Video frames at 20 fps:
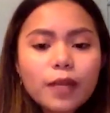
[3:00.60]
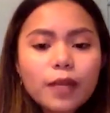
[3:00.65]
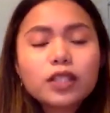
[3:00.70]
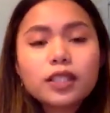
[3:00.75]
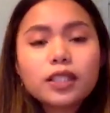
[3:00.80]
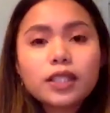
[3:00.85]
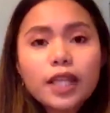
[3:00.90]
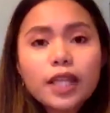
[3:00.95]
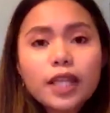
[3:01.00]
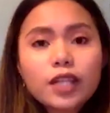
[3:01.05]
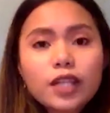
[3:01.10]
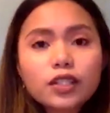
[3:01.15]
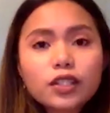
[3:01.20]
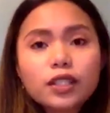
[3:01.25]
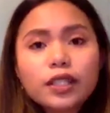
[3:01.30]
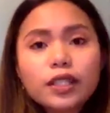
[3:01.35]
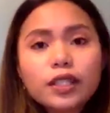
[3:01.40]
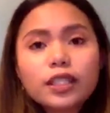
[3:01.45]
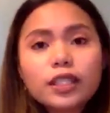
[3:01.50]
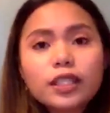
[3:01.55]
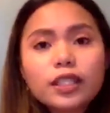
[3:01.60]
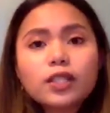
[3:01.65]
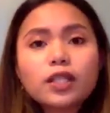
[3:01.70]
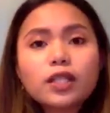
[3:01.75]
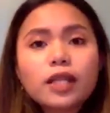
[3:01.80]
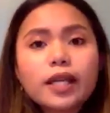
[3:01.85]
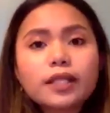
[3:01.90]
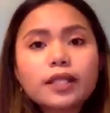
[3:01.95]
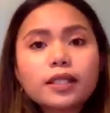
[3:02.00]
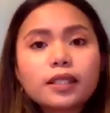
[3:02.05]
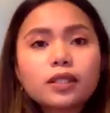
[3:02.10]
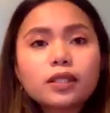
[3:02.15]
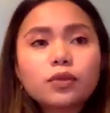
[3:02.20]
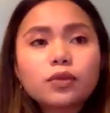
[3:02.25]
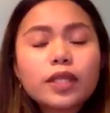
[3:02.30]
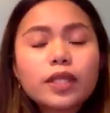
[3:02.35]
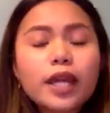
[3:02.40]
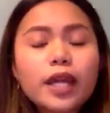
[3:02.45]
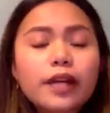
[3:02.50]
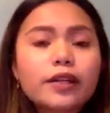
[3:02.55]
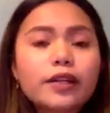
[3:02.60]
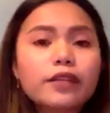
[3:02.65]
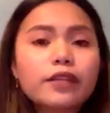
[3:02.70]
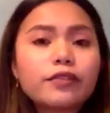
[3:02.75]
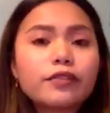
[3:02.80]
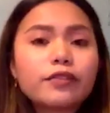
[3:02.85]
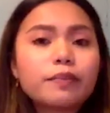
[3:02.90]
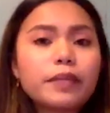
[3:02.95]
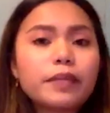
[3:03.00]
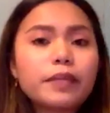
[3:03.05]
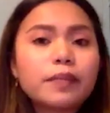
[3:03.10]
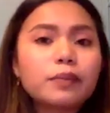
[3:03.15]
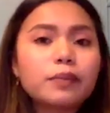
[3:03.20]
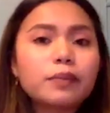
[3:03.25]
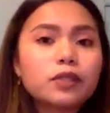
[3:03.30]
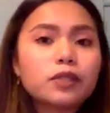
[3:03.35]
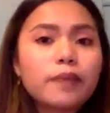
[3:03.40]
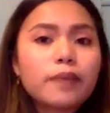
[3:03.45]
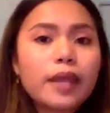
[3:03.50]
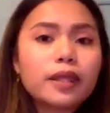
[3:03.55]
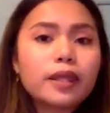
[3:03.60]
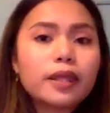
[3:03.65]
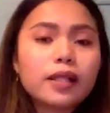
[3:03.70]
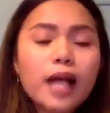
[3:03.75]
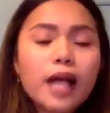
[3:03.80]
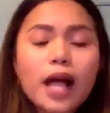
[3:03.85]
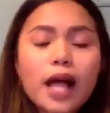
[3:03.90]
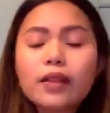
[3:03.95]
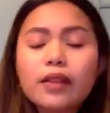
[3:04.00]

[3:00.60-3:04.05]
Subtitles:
a specialization that specializes with caring for people's